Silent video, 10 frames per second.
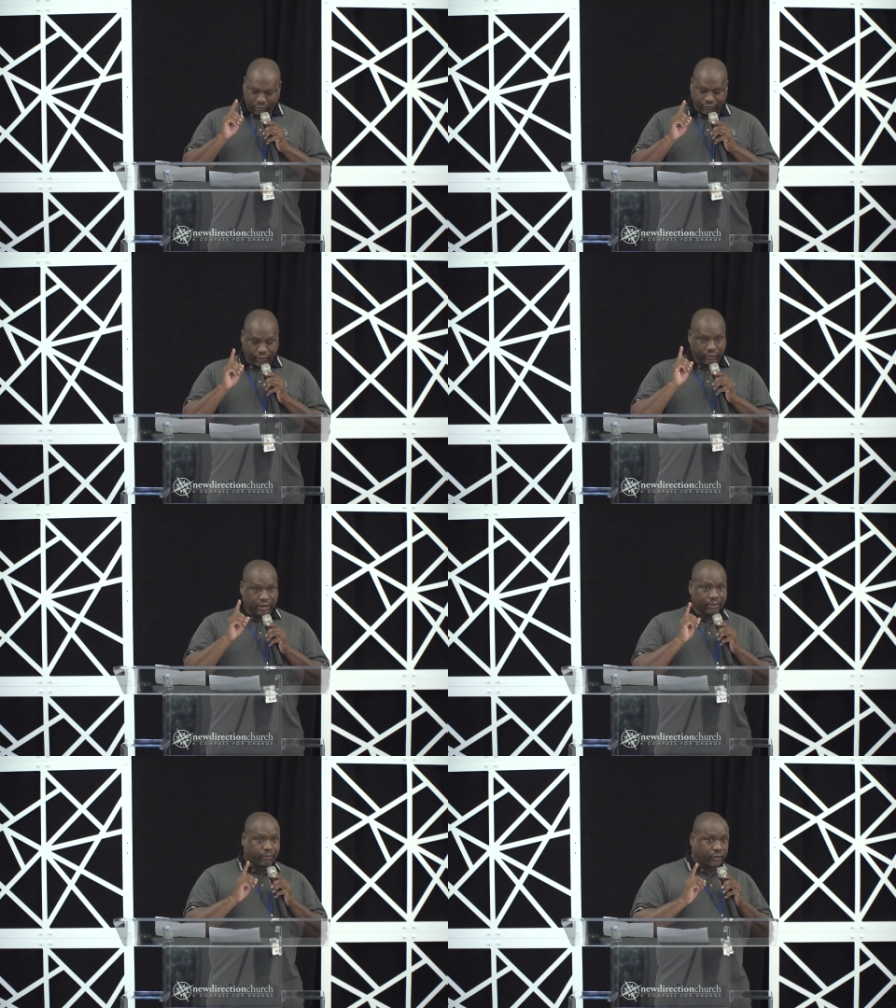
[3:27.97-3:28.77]

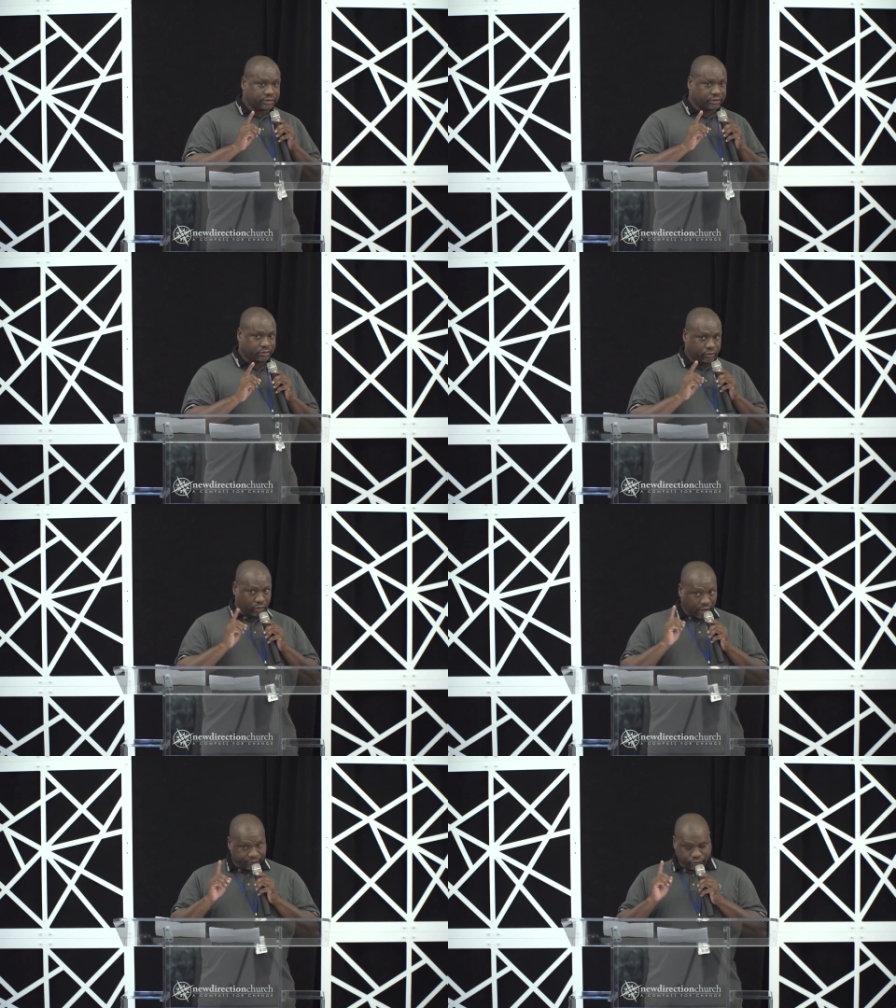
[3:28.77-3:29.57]
Very important.
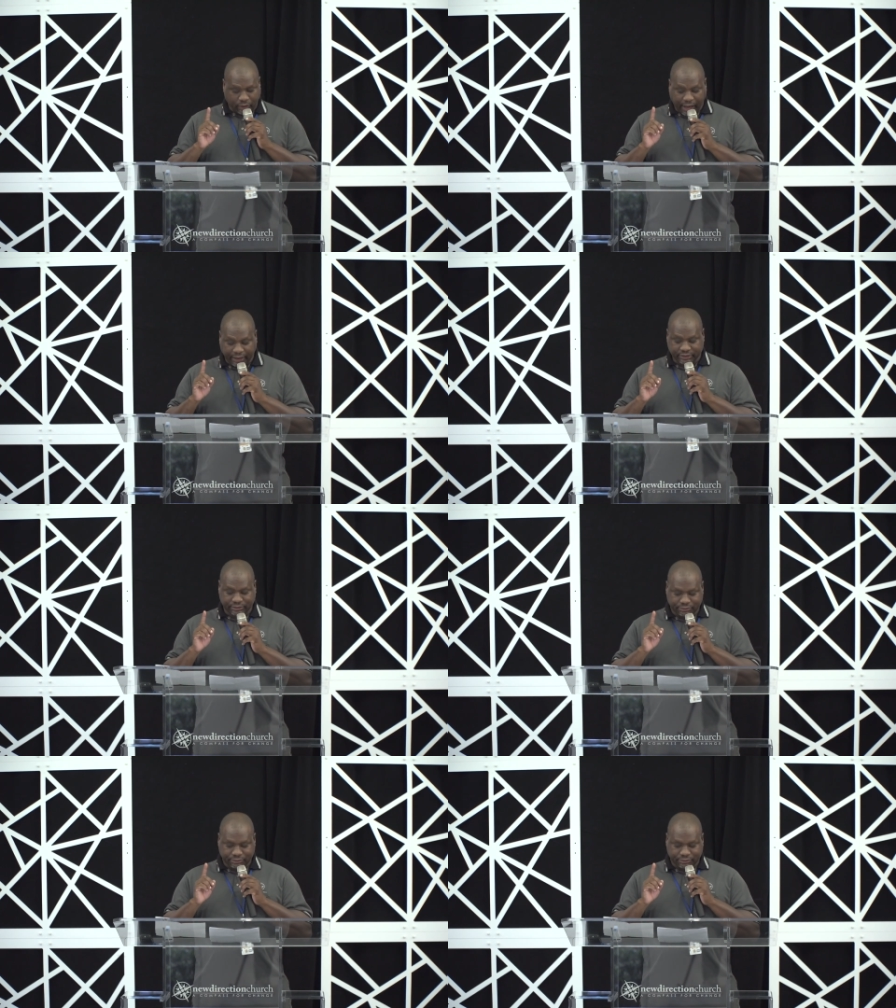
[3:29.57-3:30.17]
You have to act